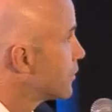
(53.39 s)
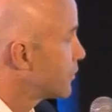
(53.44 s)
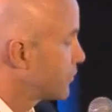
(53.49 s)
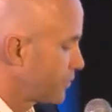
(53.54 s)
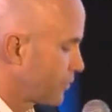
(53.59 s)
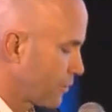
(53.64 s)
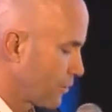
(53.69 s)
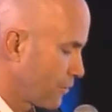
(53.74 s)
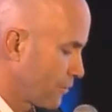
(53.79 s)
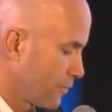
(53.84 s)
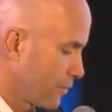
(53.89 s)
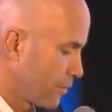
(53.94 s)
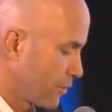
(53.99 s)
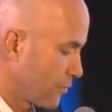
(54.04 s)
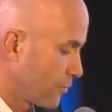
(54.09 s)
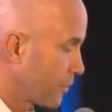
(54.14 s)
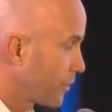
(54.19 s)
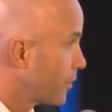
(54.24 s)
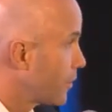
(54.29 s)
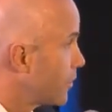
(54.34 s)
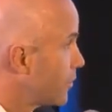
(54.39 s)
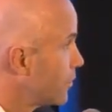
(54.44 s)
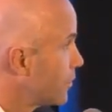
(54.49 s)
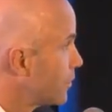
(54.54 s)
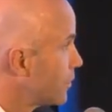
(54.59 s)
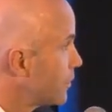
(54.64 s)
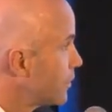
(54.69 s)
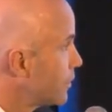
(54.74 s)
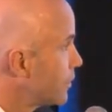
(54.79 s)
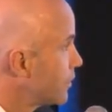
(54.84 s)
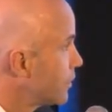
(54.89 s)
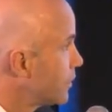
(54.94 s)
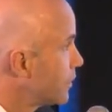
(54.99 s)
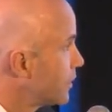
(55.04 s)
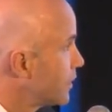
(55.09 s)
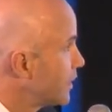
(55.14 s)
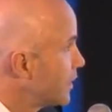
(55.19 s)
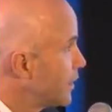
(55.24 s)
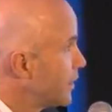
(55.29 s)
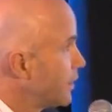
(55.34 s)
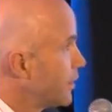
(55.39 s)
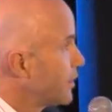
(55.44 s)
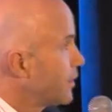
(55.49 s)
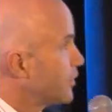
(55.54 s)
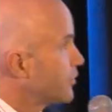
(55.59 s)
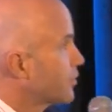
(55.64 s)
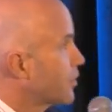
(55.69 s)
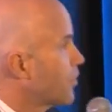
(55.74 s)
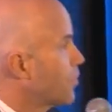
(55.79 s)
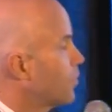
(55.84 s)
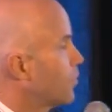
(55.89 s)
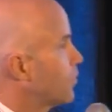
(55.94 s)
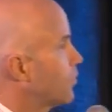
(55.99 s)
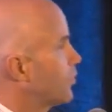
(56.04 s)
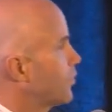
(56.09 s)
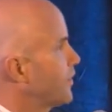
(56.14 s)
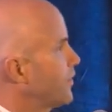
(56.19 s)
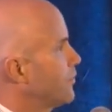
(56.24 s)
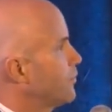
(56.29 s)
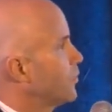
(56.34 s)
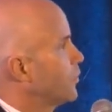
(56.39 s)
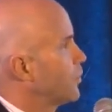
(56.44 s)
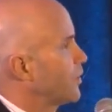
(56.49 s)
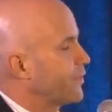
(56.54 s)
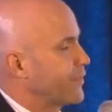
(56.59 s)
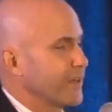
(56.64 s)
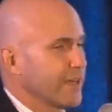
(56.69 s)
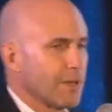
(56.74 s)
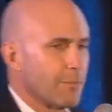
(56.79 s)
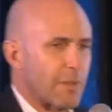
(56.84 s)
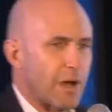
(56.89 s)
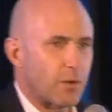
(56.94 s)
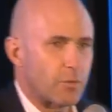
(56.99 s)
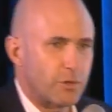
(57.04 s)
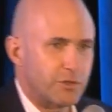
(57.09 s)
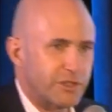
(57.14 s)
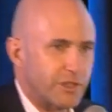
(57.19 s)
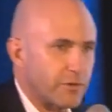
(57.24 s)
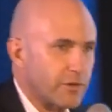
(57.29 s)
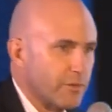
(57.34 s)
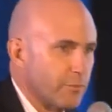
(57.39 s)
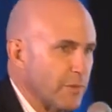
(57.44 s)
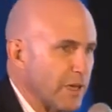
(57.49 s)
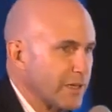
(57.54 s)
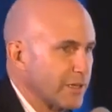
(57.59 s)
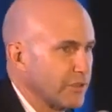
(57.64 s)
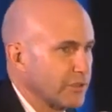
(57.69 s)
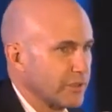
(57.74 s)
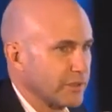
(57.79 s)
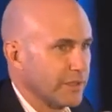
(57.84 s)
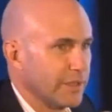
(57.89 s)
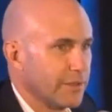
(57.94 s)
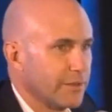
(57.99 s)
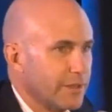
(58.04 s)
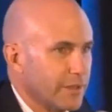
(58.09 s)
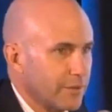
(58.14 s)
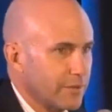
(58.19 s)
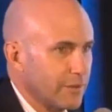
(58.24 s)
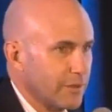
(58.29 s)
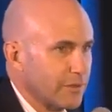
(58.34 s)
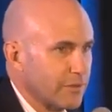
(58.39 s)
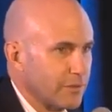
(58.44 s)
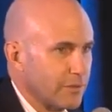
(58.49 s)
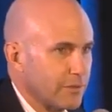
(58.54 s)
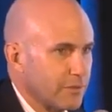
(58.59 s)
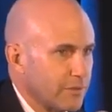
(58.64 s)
So there we go. So when we think about regenerative medicine, I think this